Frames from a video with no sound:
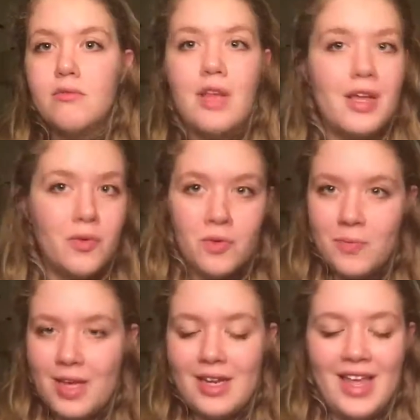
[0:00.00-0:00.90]
like a
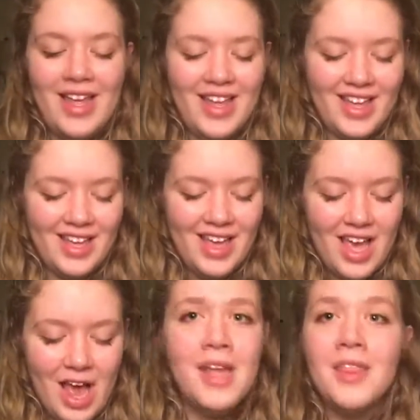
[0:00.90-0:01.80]
roommate.
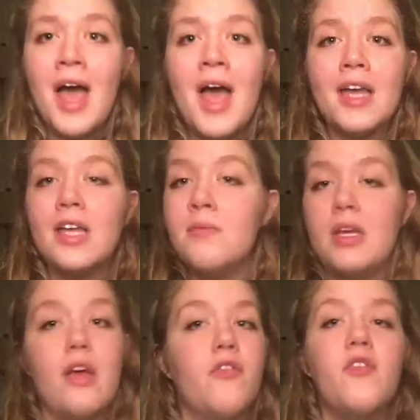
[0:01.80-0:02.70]
That can
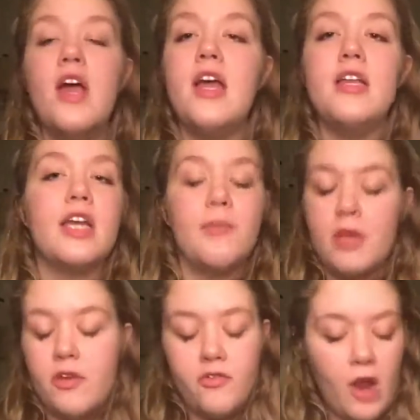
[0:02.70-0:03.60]
be a friend, it can
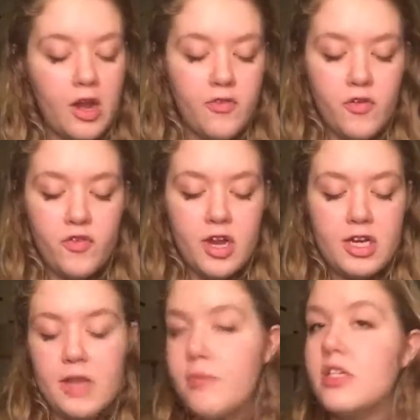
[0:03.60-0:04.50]
be a friend of a friend,
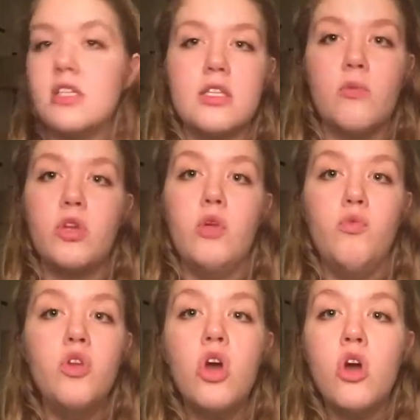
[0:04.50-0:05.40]
it can be just someone you
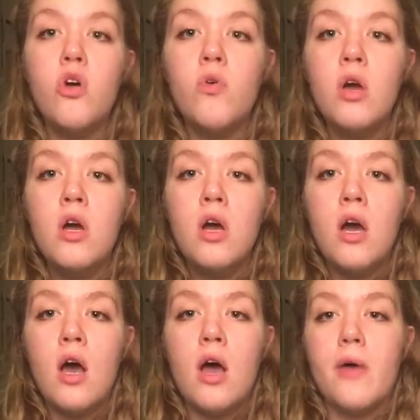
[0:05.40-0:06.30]
know,
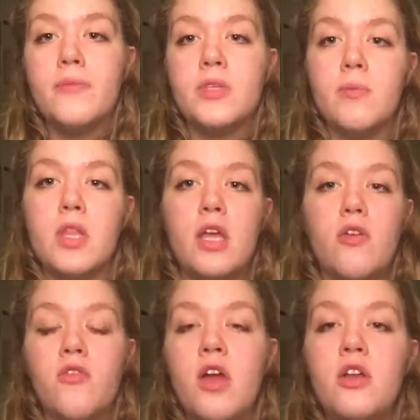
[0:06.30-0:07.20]
someone that
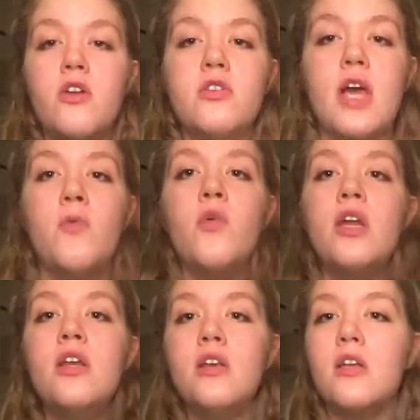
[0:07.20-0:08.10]
your friend knows. I
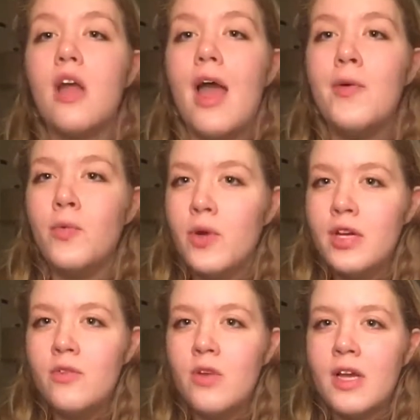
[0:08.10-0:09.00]

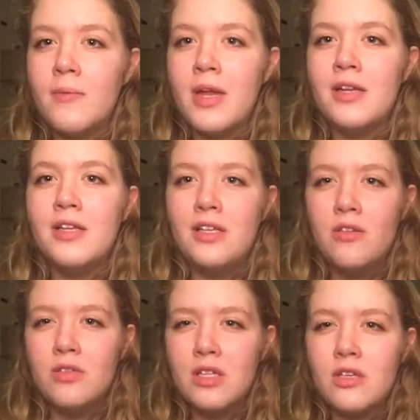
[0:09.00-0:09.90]
wouldn't recommend
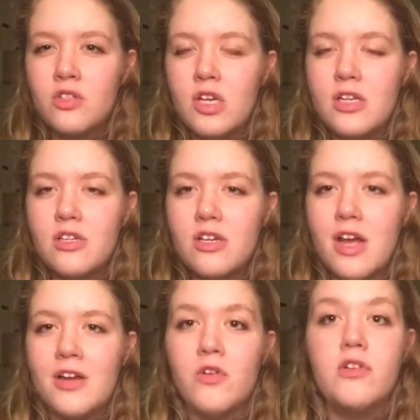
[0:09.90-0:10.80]
using a stranger.
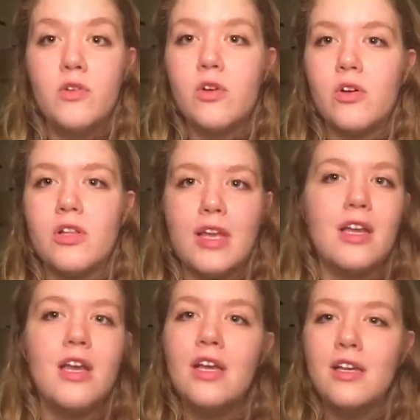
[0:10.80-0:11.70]
I know New Girl
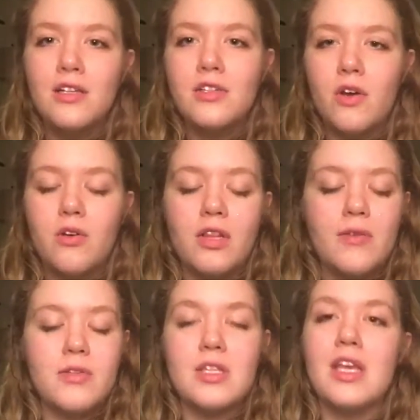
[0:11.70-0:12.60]
like totally
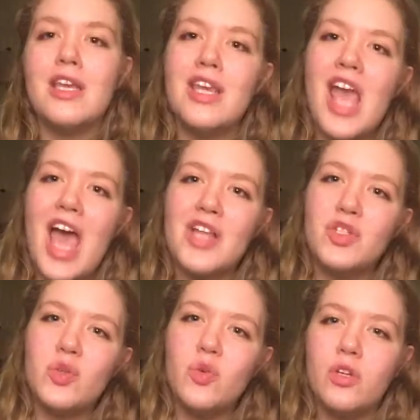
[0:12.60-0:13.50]
was like, yeah,
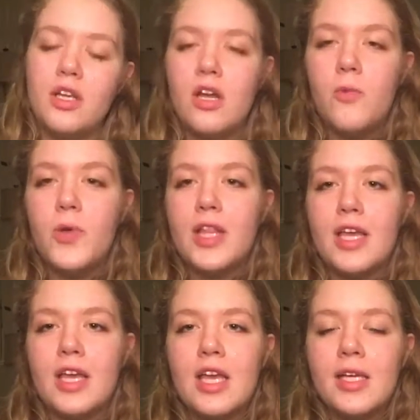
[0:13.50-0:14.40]
it's cool, you know, but
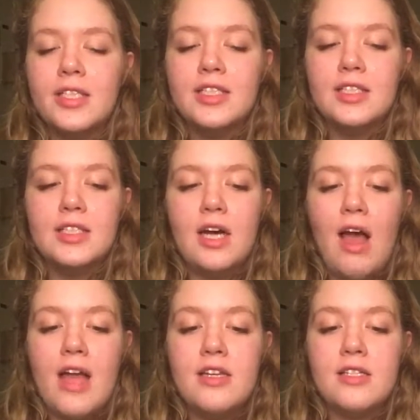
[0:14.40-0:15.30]
like
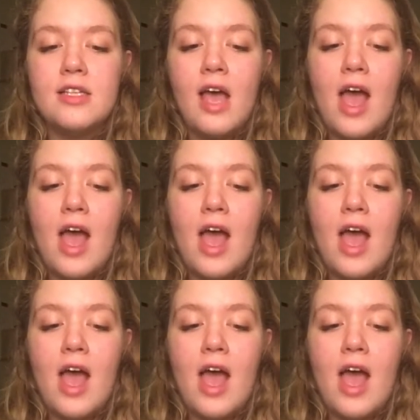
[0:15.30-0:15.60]
I just